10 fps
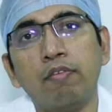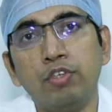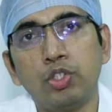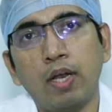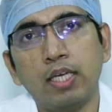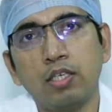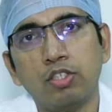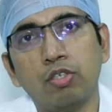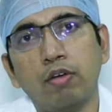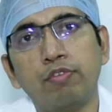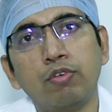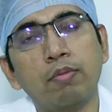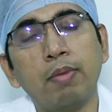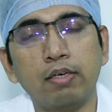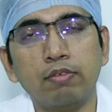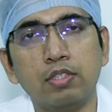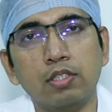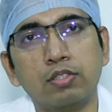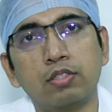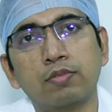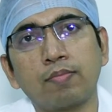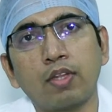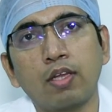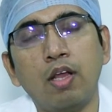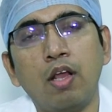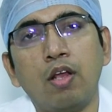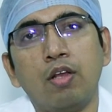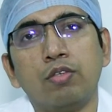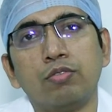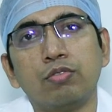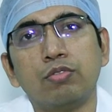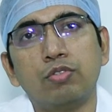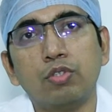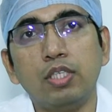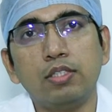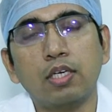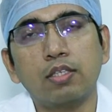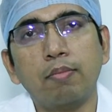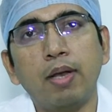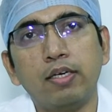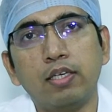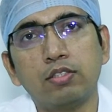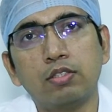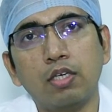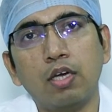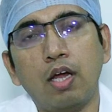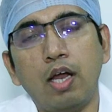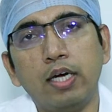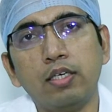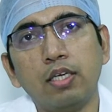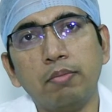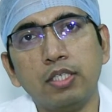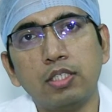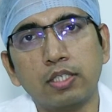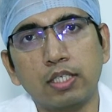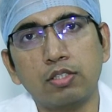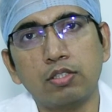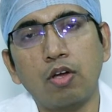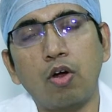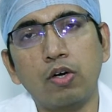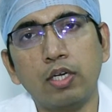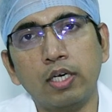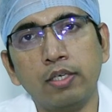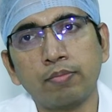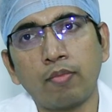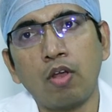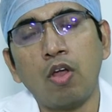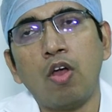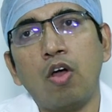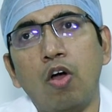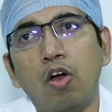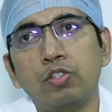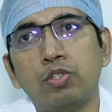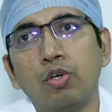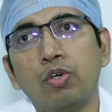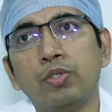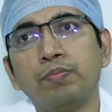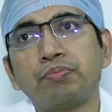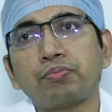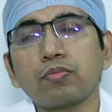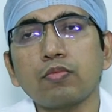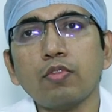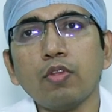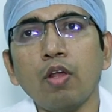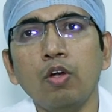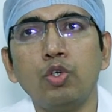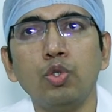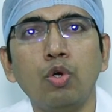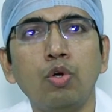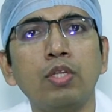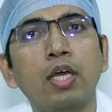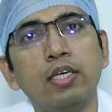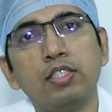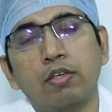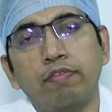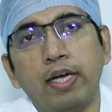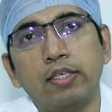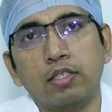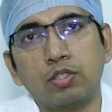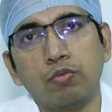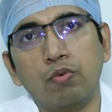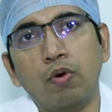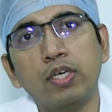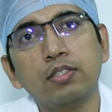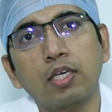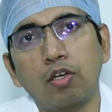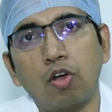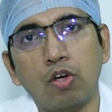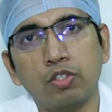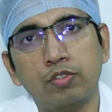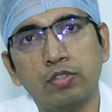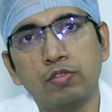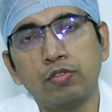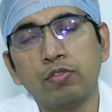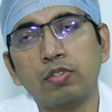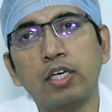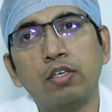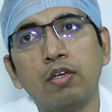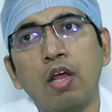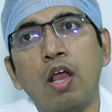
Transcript: visualization of your blood vessels. So, these are the blood tests and the imaging tests ordered. Also, to know the risk factors, what is the cause that